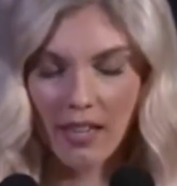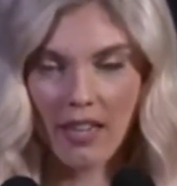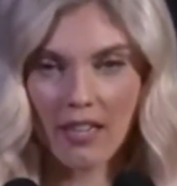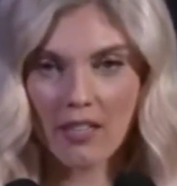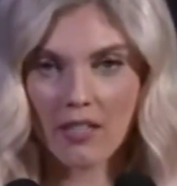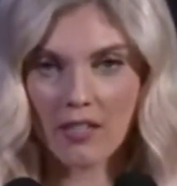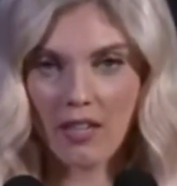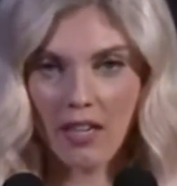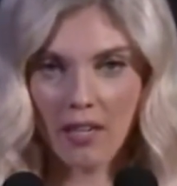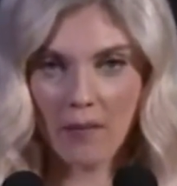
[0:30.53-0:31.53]
is
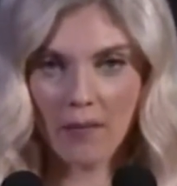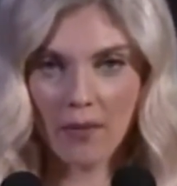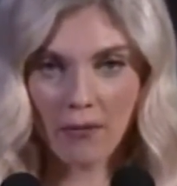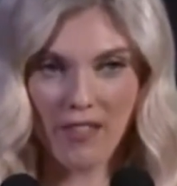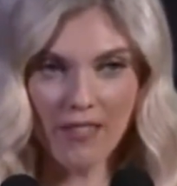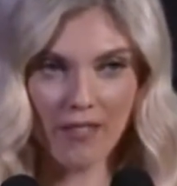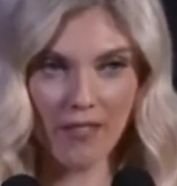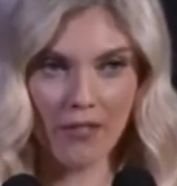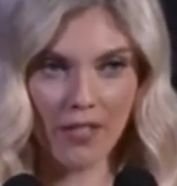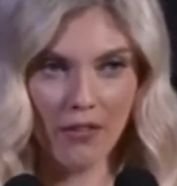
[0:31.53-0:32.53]
the Feast
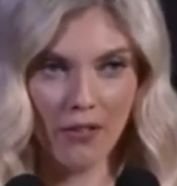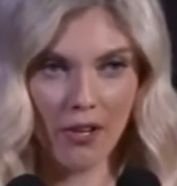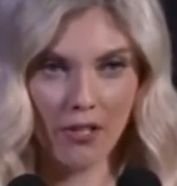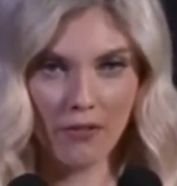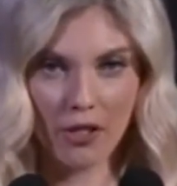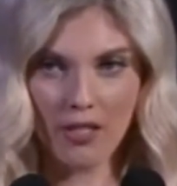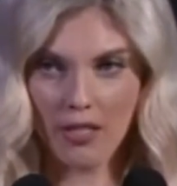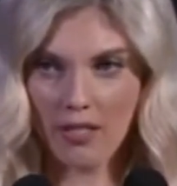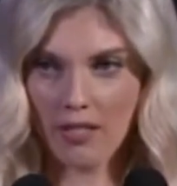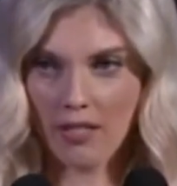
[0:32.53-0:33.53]
of the Sacred Heart of
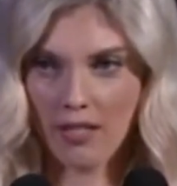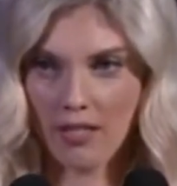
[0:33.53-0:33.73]
Jesus.